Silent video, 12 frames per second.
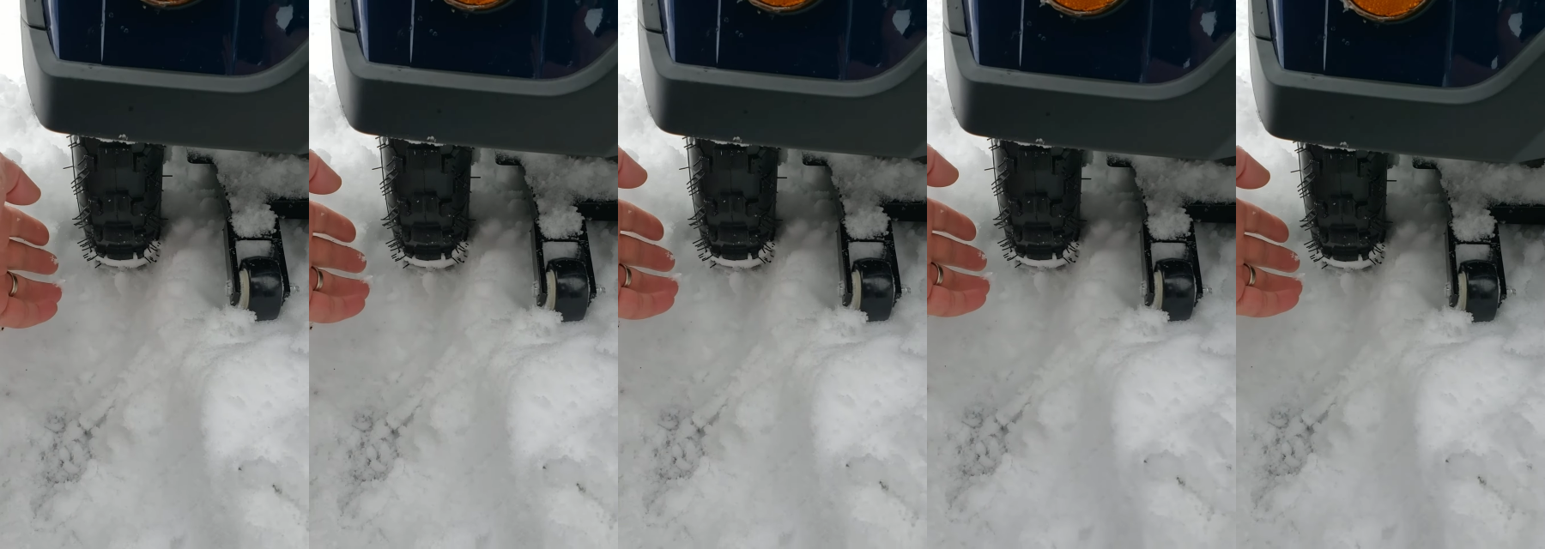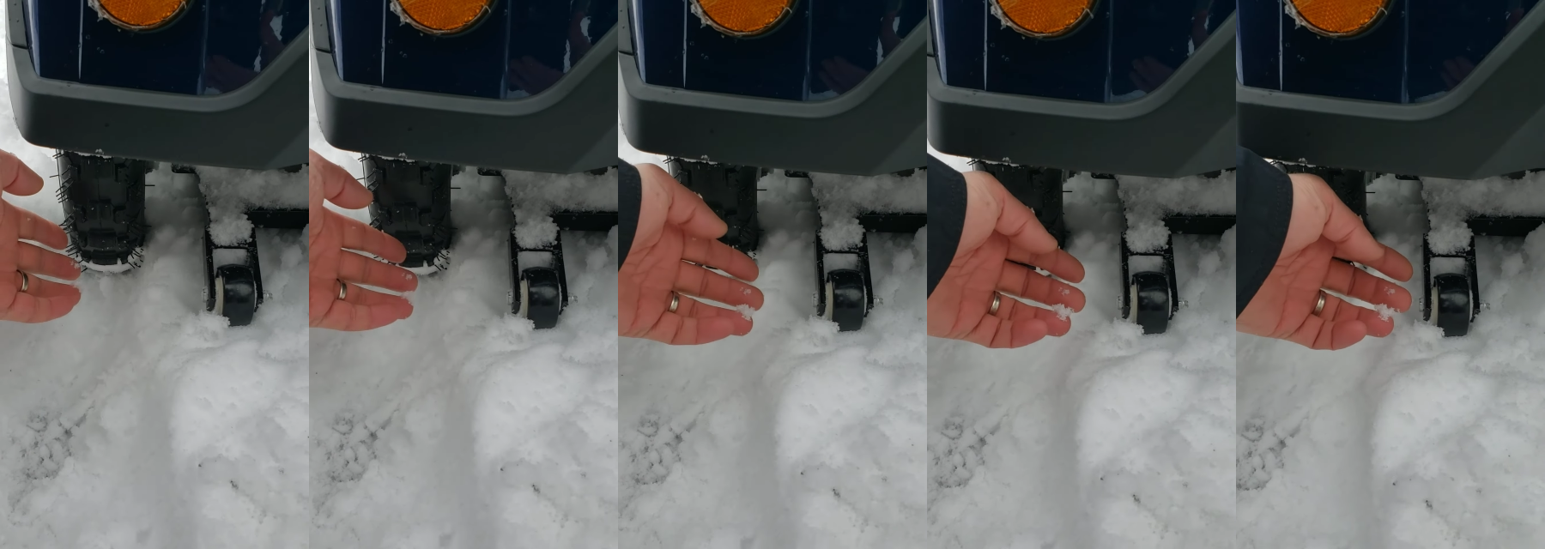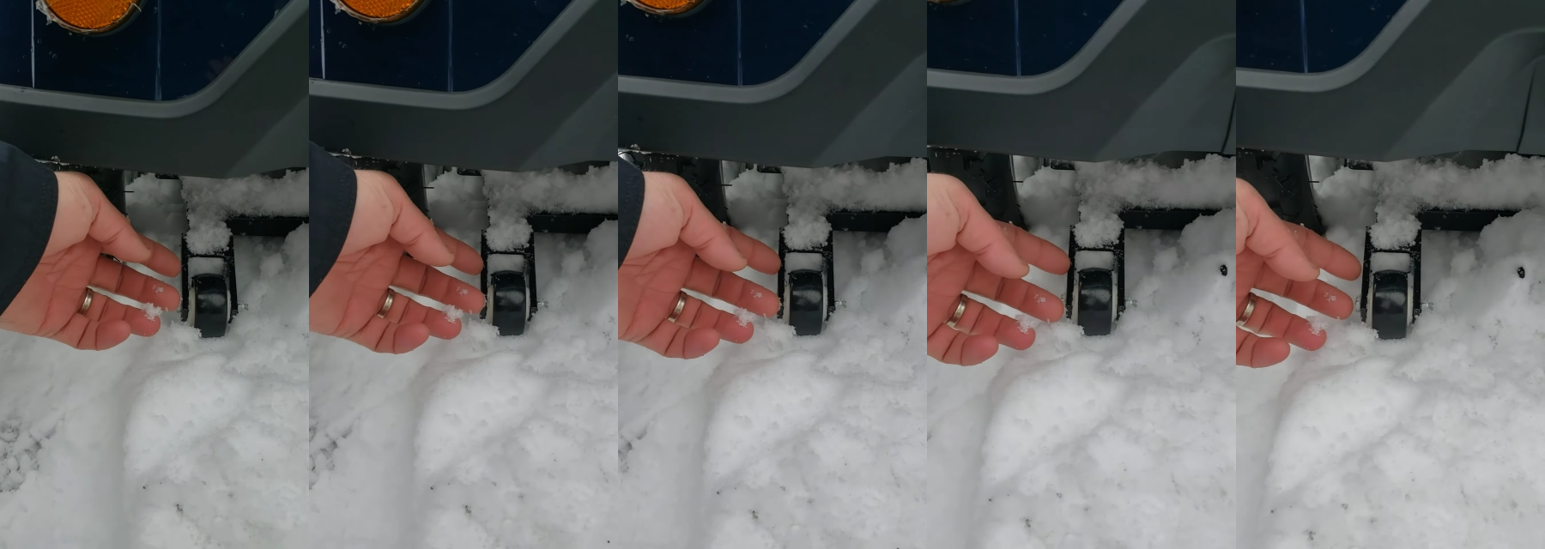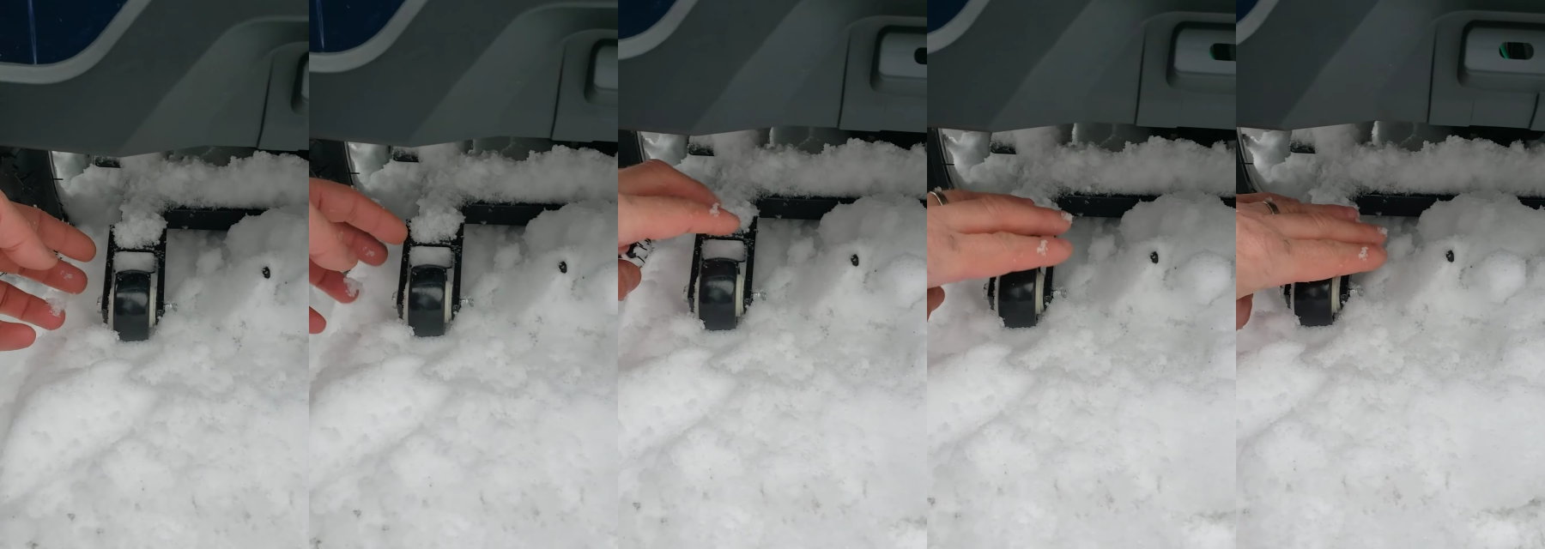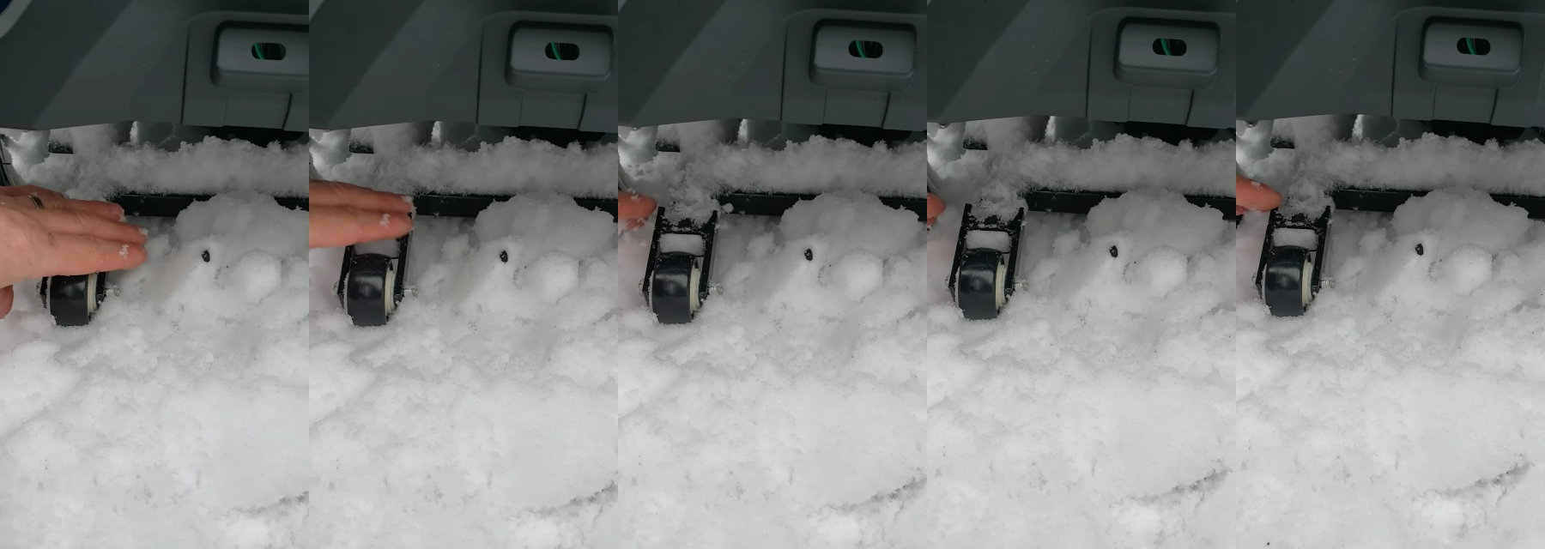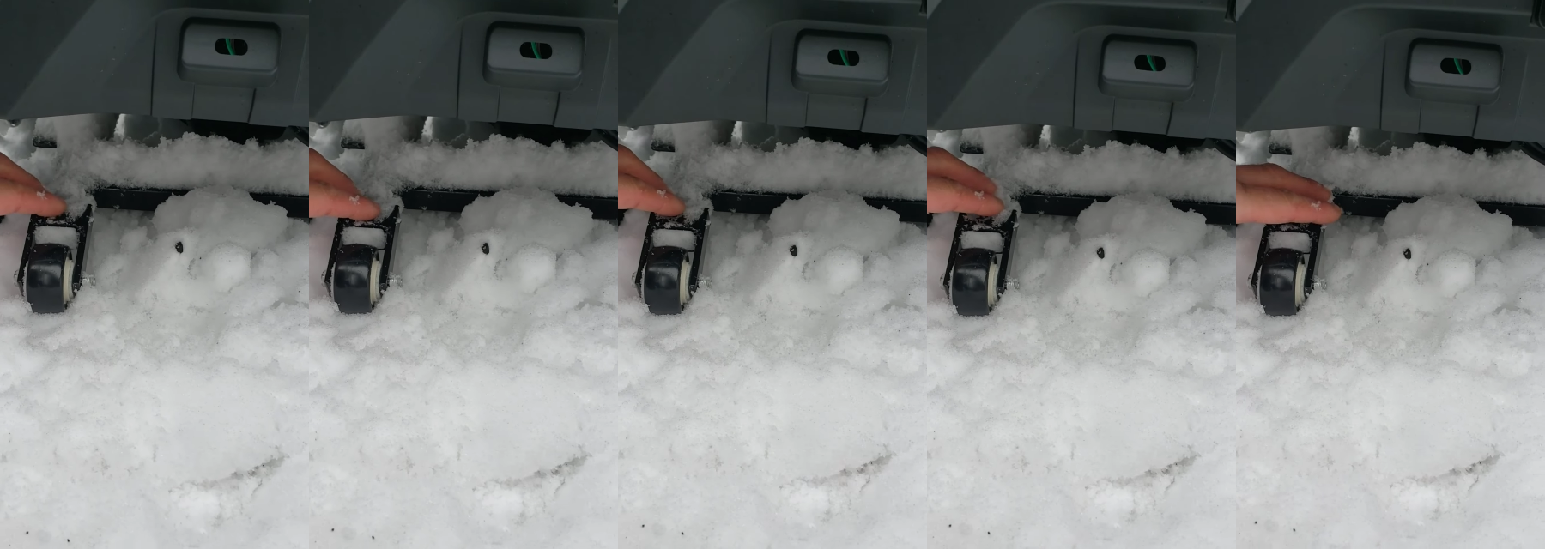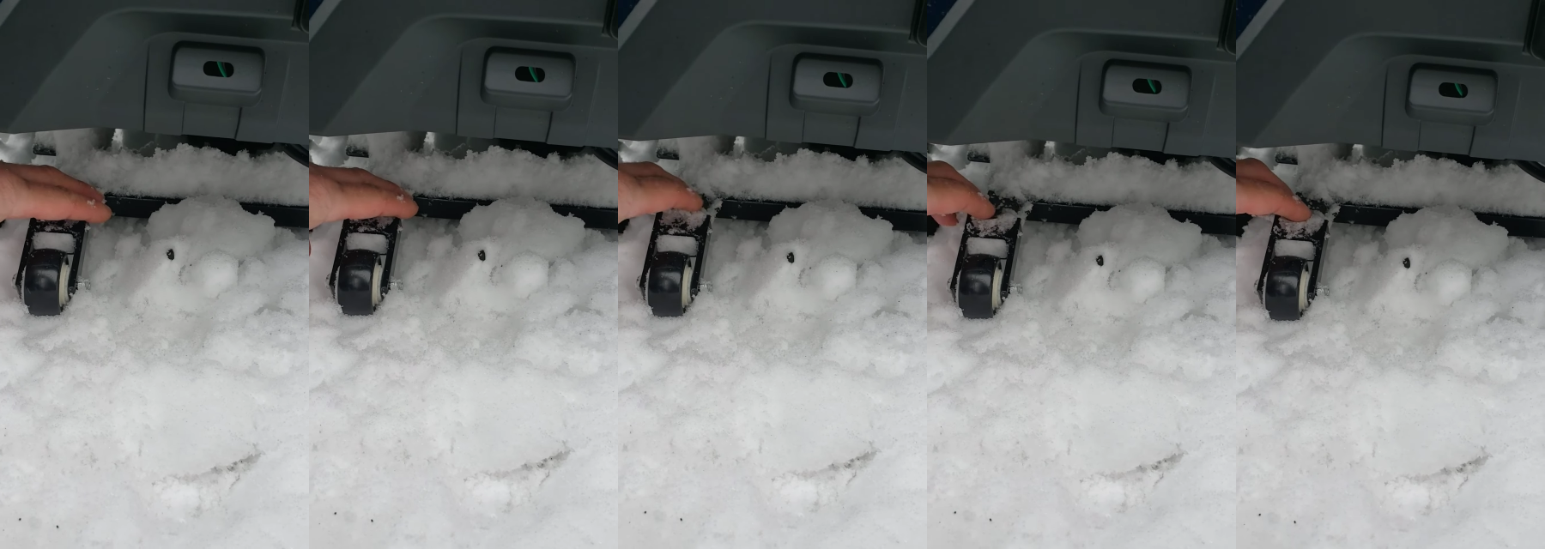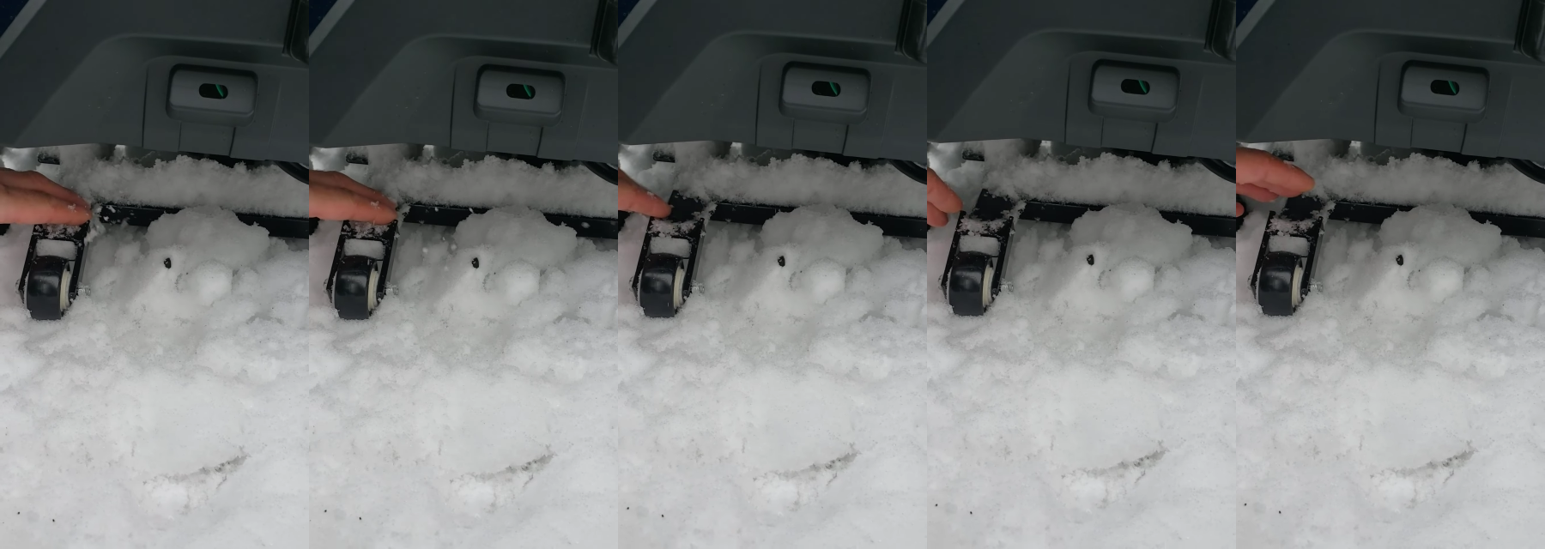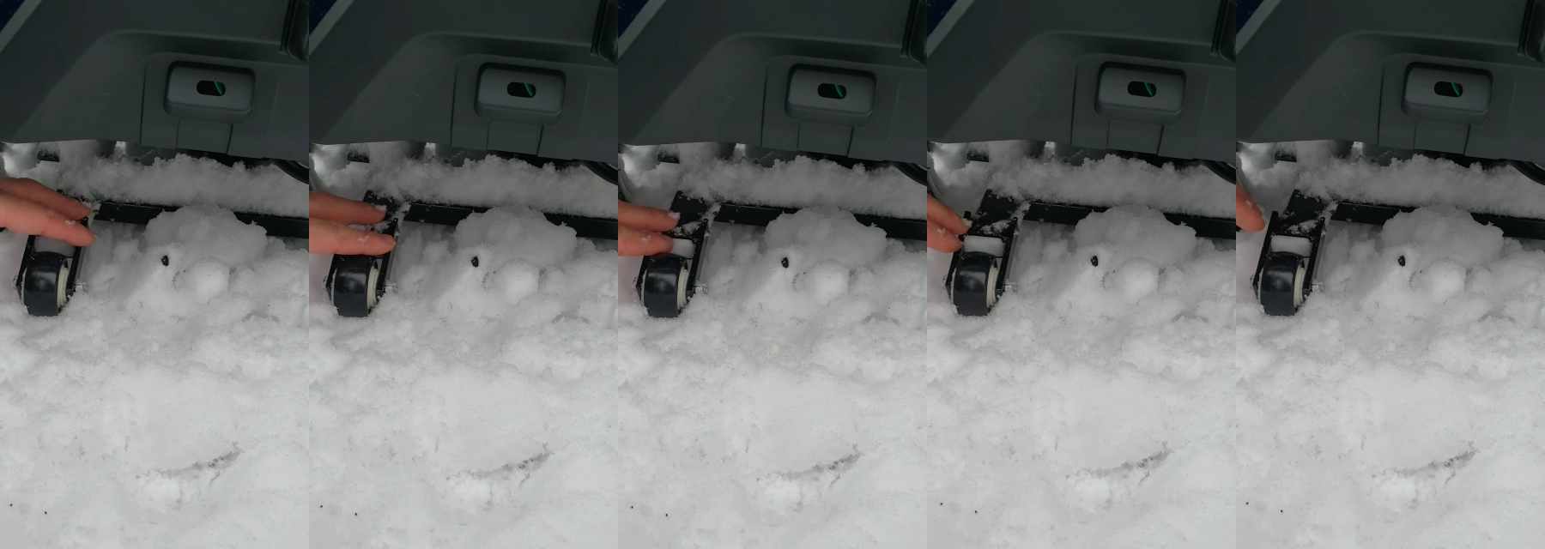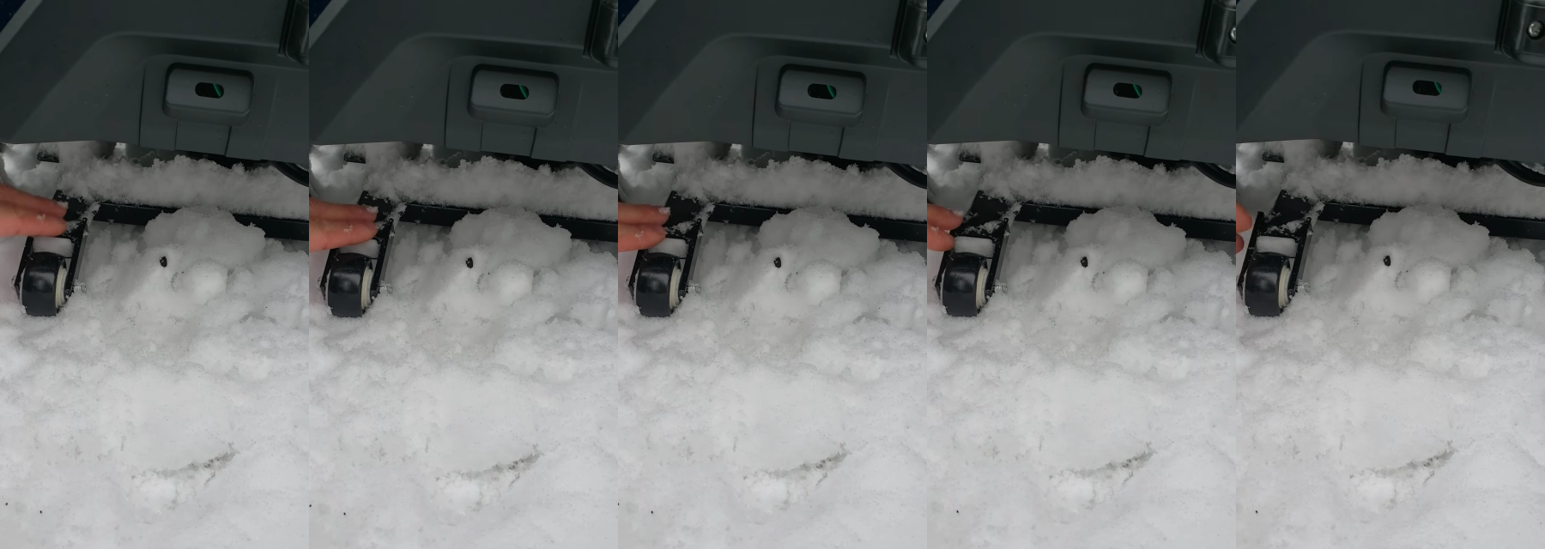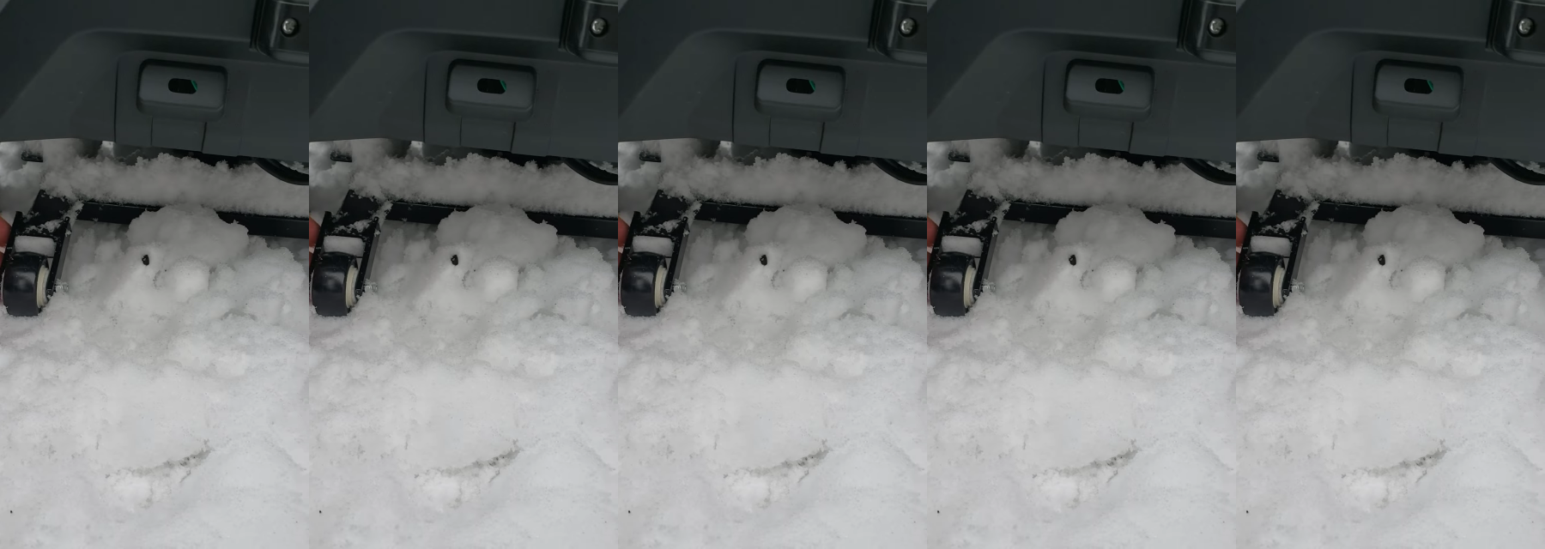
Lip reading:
No face is visible, so there are no lips to read.